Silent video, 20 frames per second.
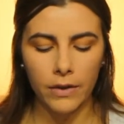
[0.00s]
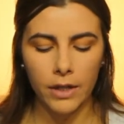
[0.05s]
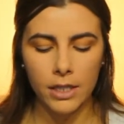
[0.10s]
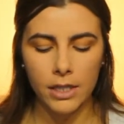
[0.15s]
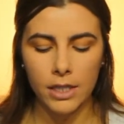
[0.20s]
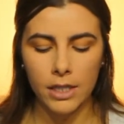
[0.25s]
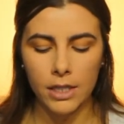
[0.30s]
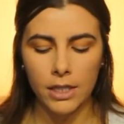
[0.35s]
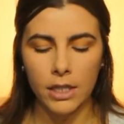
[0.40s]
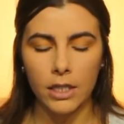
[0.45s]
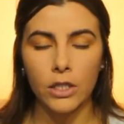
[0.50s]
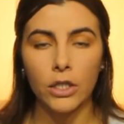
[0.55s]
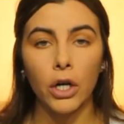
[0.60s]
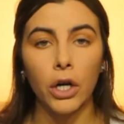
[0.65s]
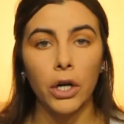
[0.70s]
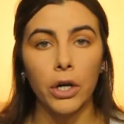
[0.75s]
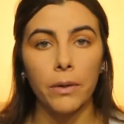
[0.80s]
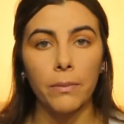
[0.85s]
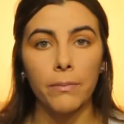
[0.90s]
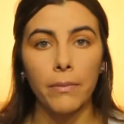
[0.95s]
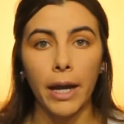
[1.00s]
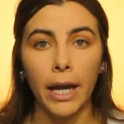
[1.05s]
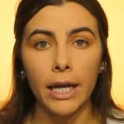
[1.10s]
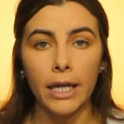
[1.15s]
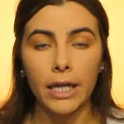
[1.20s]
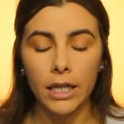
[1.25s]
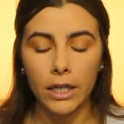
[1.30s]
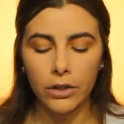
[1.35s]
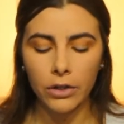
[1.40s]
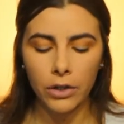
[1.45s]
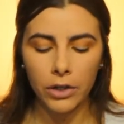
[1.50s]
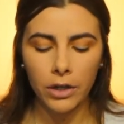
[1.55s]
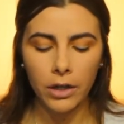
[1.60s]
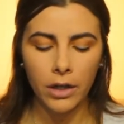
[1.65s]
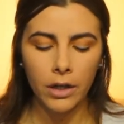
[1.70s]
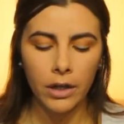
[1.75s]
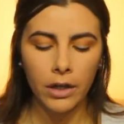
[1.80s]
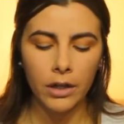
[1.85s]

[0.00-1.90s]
This is the Tarte Maneater.